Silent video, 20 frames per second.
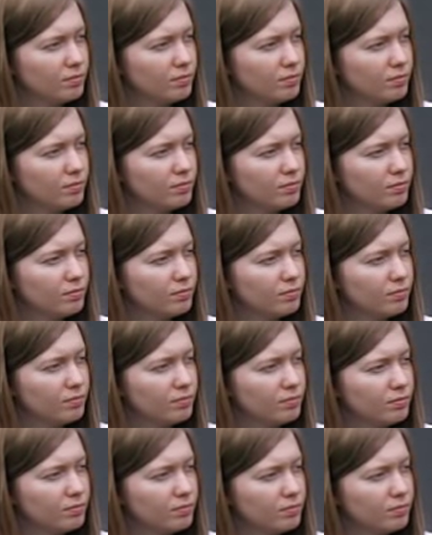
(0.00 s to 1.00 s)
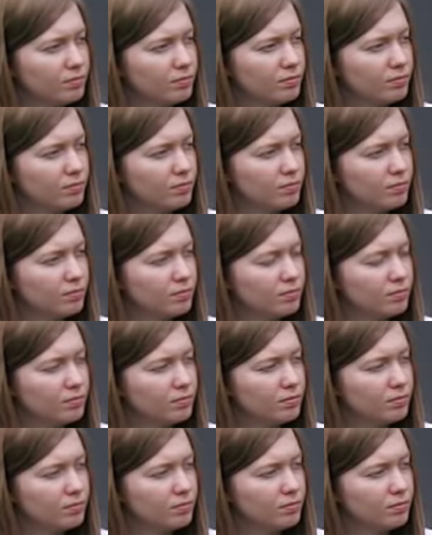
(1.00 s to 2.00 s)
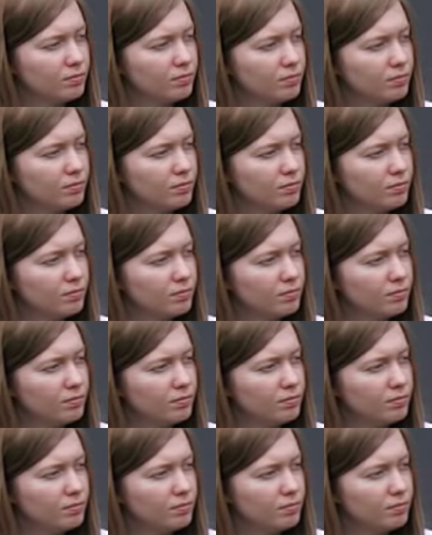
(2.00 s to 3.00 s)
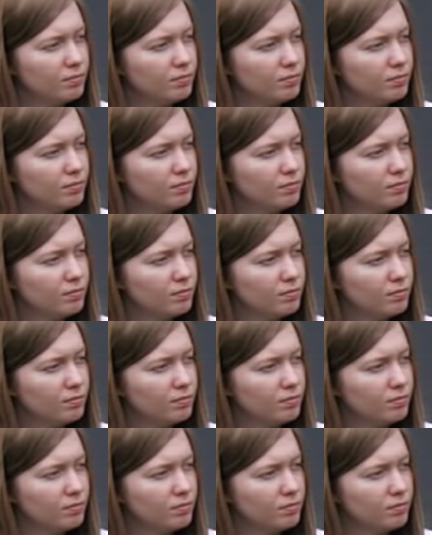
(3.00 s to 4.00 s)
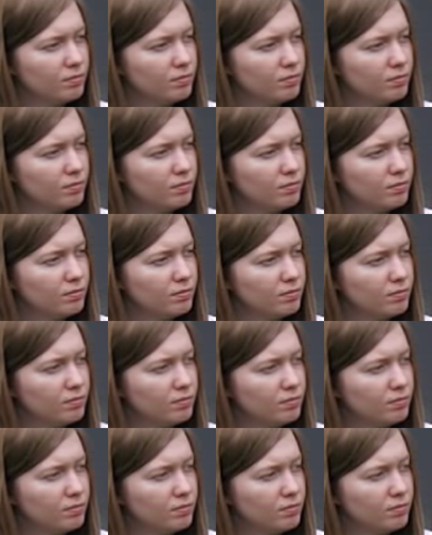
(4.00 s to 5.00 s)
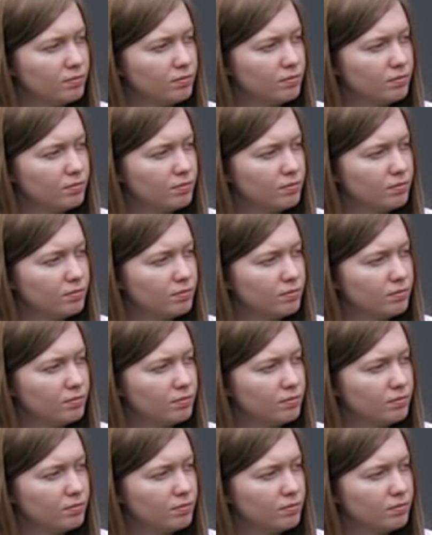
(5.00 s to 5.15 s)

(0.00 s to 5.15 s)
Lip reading: (not speaking)